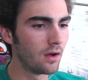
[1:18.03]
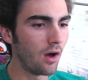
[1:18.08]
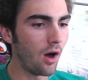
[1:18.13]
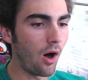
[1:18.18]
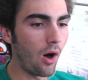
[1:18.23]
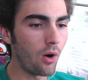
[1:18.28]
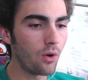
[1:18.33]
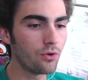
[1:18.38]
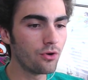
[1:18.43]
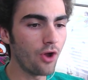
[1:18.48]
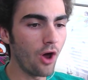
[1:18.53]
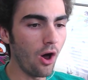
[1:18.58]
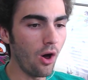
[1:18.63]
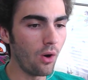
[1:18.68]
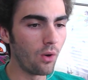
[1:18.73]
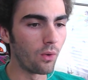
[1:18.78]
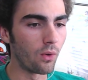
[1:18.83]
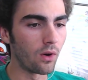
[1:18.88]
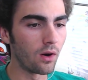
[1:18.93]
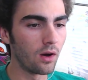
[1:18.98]
Oh
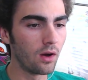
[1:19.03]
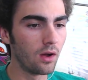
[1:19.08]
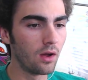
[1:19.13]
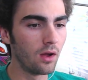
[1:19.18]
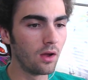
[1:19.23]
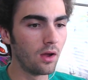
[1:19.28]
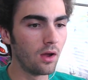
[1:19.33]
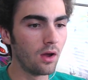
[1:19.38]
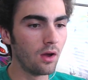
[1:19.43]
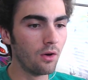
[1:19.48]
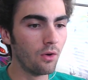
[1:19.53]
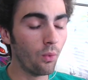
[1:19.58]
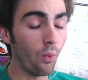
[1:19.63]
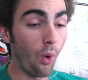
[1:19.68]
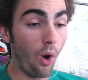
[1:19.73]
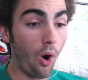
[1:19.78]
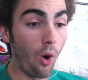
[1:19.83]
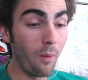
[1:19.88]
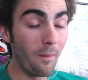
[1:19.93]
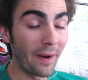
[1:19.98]
no.
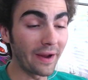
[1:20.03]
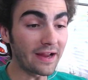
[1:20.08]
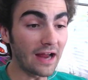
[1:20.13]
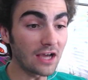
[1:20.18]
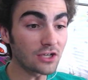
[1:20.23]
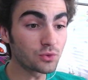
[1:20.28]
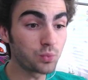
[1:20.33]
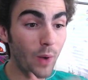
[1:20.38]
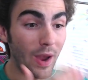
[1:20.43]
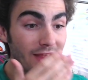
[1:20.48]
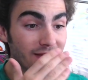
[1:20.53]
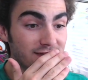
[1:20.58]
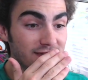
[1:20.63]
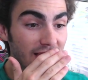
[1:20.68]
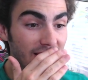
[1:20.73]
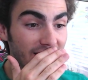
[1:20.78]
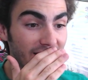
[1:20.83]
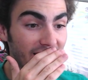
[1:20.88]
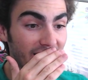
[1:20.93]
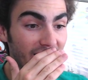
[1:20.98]
Oh my gosh, wait a
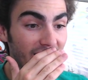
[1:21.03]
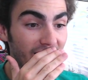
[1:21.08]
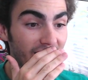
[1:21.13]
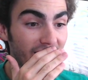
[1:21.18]
second.